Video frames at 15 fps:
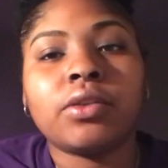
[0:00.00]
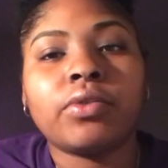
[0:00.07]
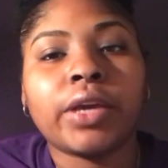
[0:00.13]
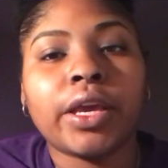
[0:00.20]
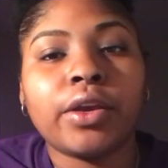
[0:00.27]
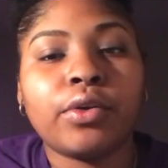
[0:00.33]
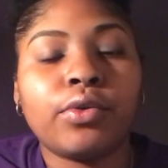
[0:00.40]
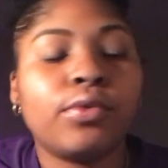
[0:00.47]

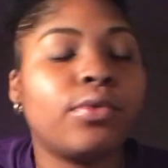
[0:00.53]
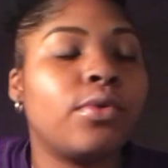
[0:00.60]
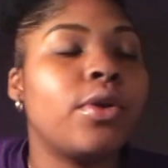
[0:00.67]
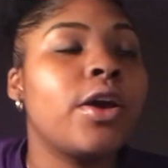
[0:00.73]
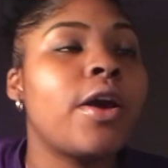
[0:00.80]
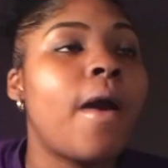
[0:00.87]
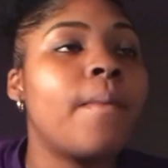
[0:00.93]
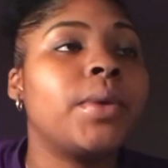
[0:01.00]
Okay, cool.
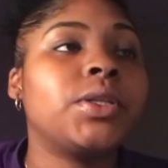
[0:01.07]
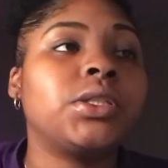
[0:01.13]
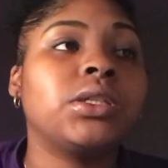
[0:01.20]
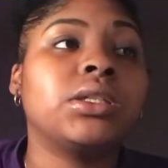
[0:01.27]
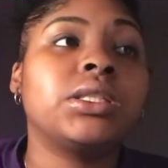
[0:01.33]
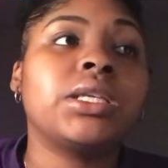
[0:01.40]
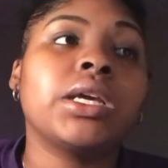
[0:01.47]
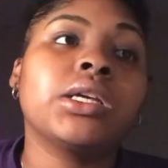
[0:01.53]
But
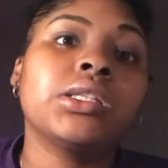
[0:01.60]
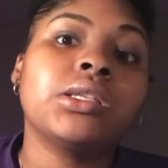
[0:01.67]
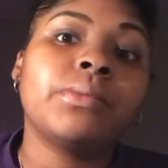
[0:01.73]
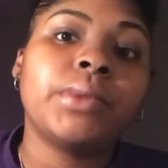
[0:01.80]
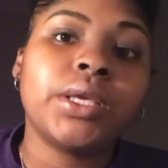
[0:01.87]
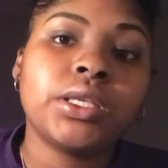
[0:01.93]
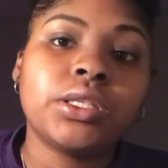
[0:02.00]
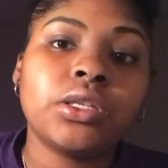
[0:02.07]
your second
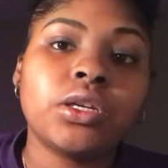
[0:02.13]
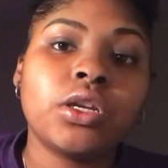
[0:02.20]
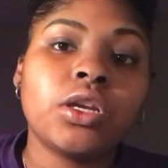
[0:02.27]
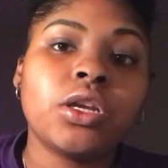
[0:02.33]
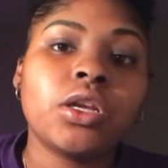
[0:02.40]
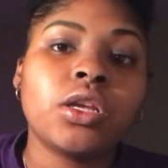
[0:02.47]
semester,